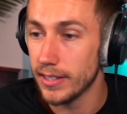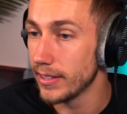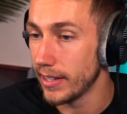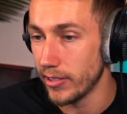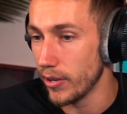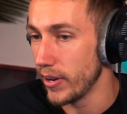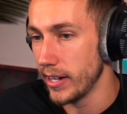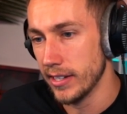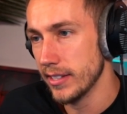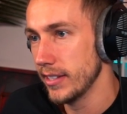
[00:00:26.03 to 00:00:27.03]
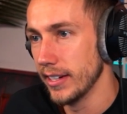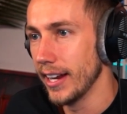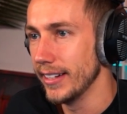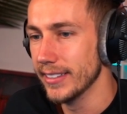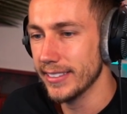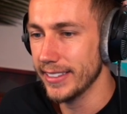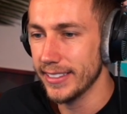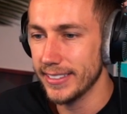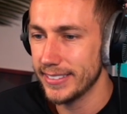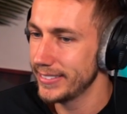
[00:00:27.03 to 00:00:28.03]
Give it a ring. It ain't.
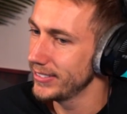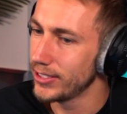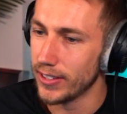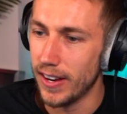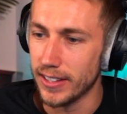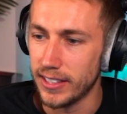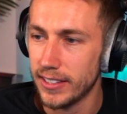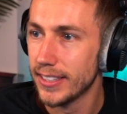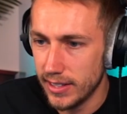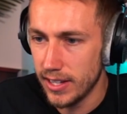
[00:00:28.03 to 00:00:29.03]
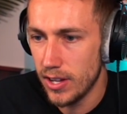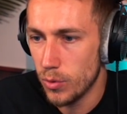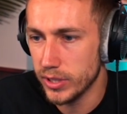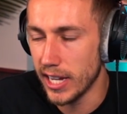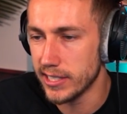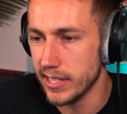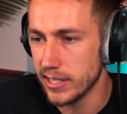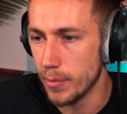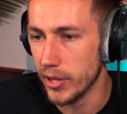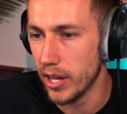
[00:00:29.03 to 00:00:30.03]
Good luck. Was actually his
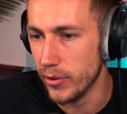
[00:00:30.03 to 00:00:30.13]
number though?